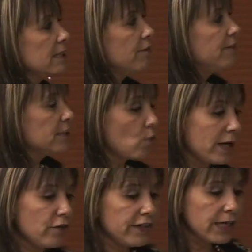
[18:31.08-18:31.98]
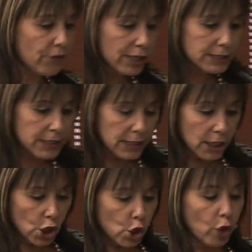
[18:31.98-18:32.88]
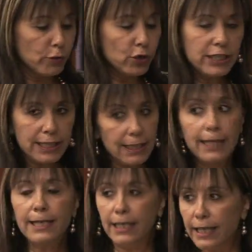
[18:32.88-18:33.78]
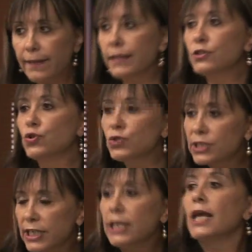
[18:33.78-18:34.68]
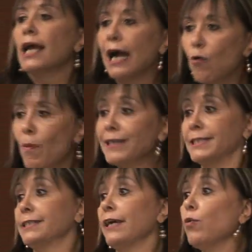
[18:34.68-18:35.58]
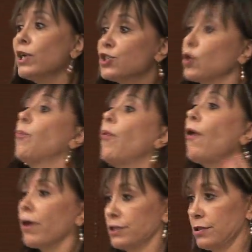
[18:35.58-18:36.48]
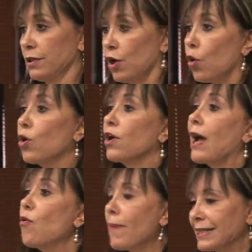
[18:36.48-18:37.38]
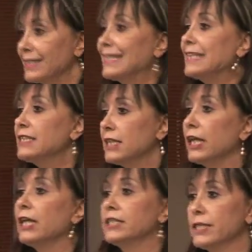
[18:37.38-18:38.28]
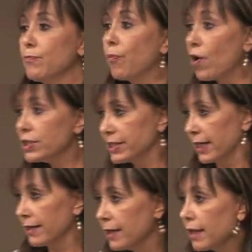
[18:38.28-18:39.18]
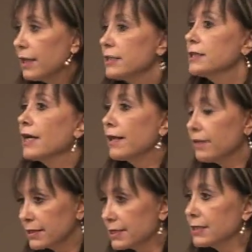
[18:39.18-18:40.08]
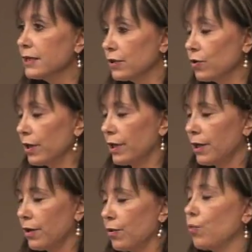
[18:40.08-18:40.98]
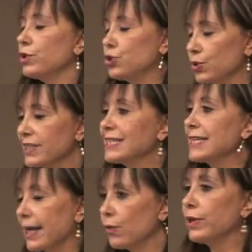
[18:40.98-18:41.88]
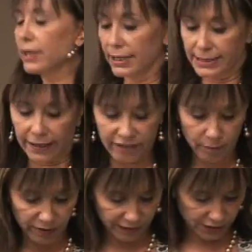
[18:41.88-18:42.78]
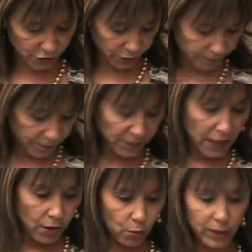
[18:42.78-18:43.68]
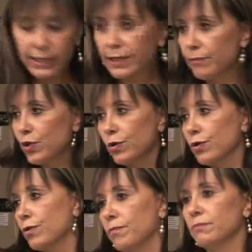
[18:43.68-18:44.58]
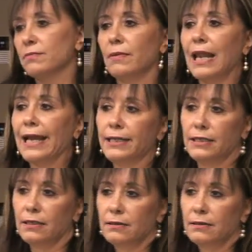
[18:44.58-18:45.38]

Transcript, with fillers: in the phase one of the grant, community leader to see how much they will support or how much they think is important that uh, uh, we should start with HIV prevention. We interview like